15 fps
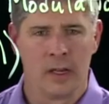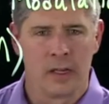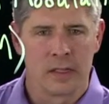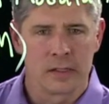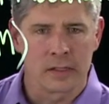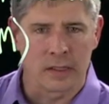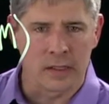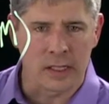
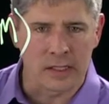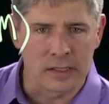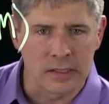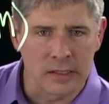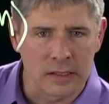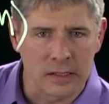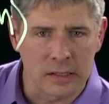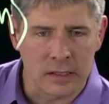So
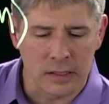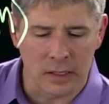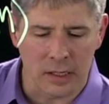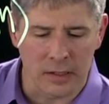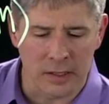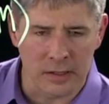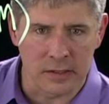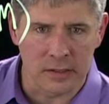let's call
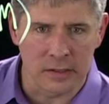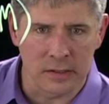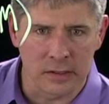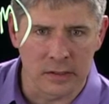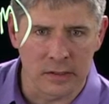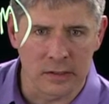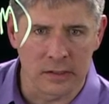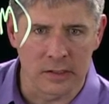this
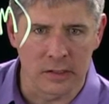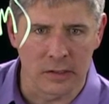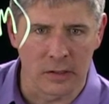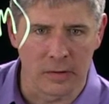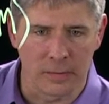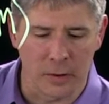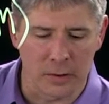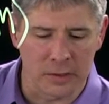0
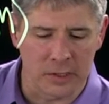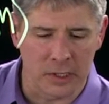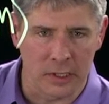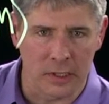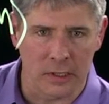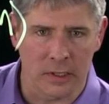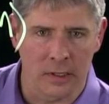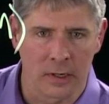volts
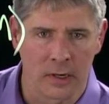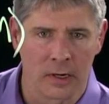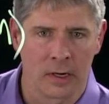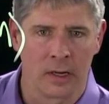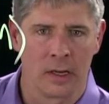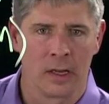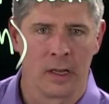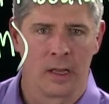here.
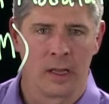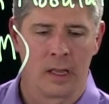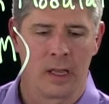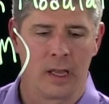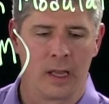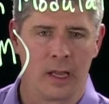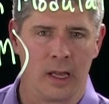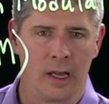
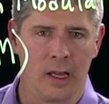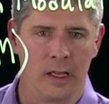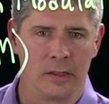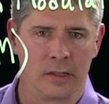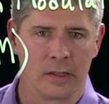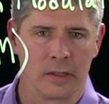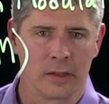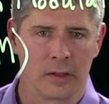
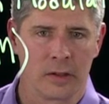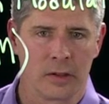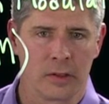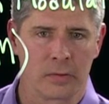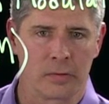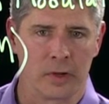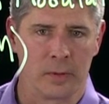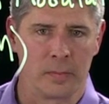And
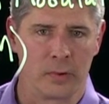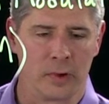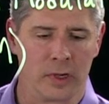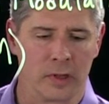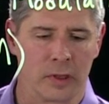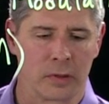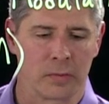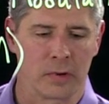
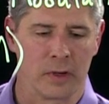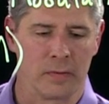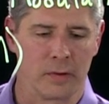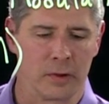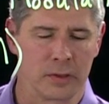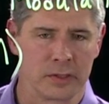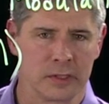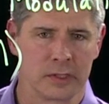3.3
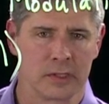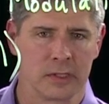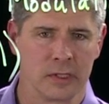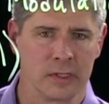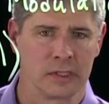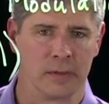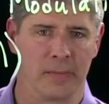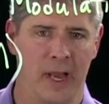volts
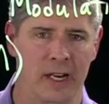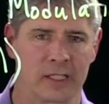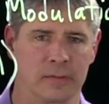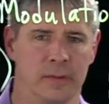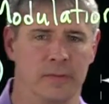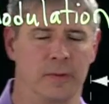is the maximum